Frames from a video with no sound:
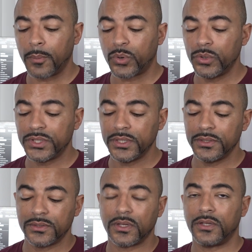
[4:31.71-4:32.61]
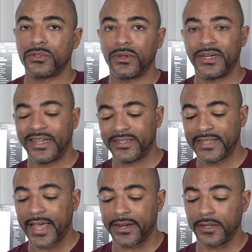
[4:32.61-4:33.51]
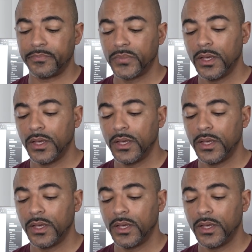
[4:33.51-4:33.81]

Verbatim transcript: Proteins also are not stagnant.